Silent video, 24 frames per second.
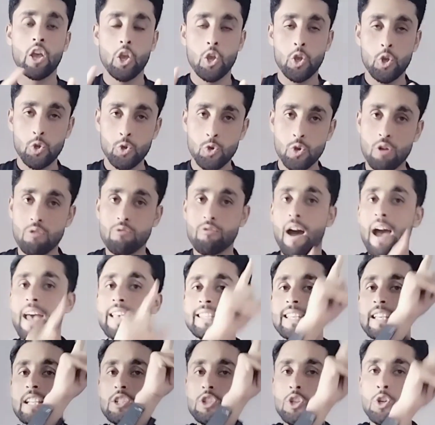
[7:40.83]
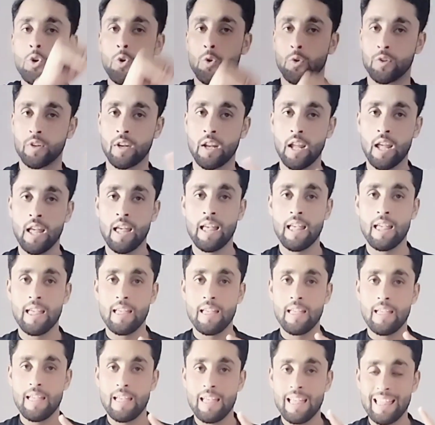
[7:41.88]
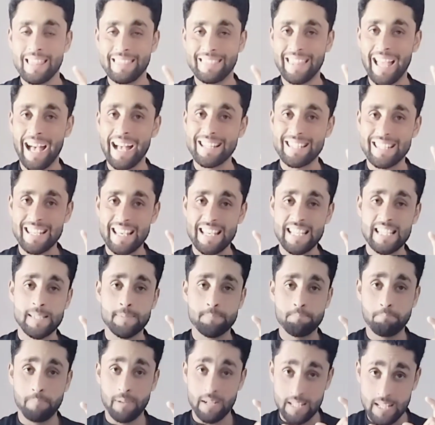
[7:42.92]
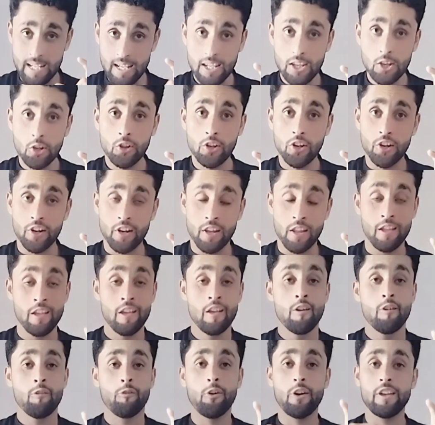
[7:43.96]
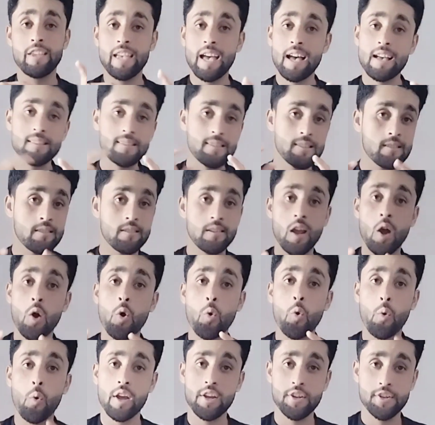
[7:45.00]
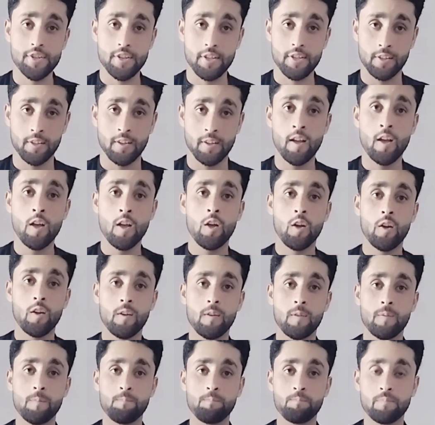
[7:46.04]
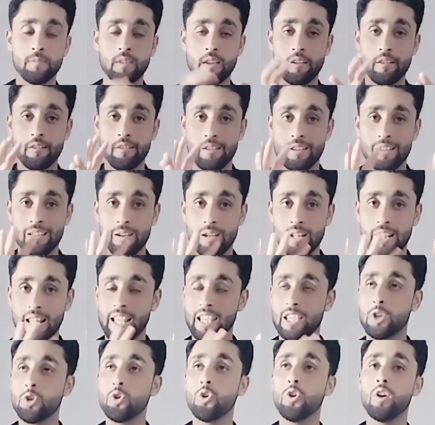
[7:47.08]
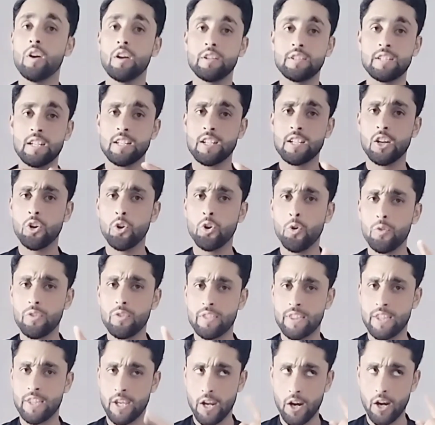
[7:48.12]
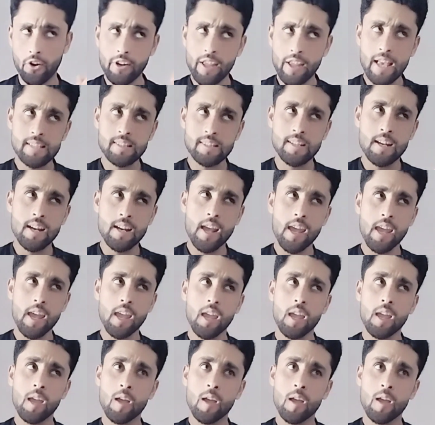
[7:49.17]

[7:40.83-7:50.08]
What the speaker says: Your rising tone, that is particularly for yes, no question. Like did you go there yesterday?